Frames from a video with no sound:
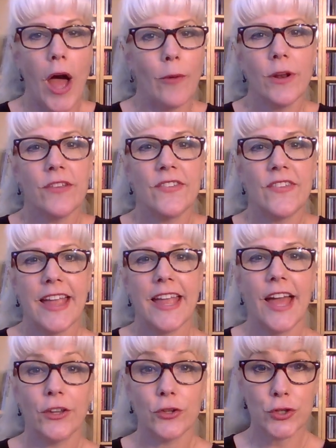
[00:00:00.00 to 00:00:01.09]
I want to
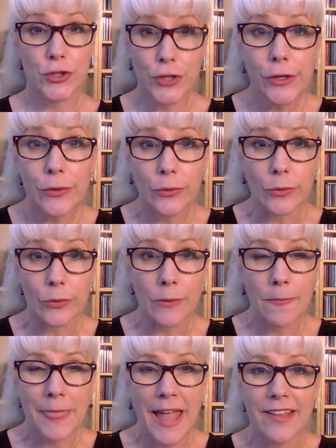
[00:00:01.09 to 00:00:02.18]
say
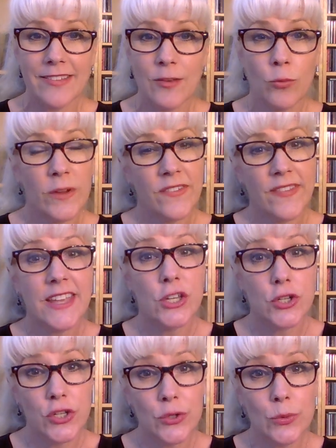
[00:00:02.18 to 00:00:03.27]
due, as in what's the
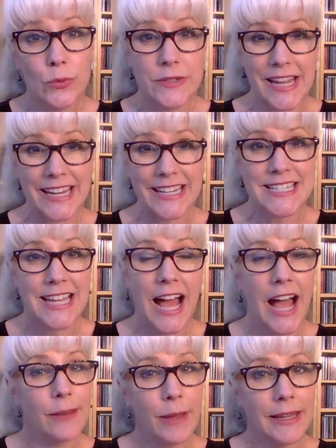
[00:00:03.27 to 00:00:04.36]
due date
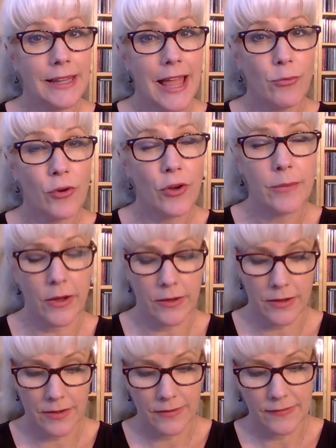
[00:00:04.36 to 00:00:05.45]
on my library
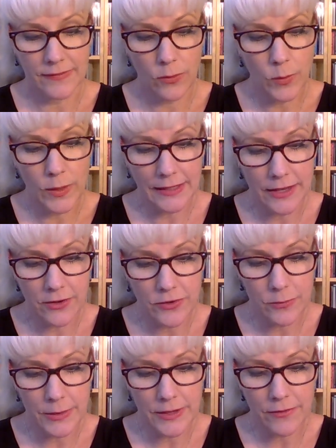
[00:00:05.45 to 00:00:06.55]
book? So what letter
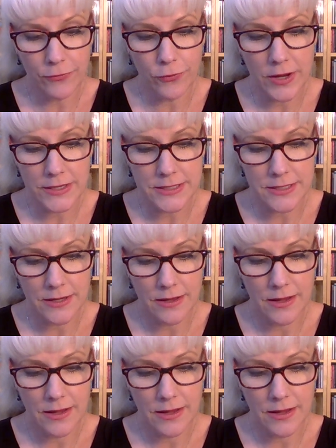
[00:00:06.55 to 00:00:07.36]
do you put at the front?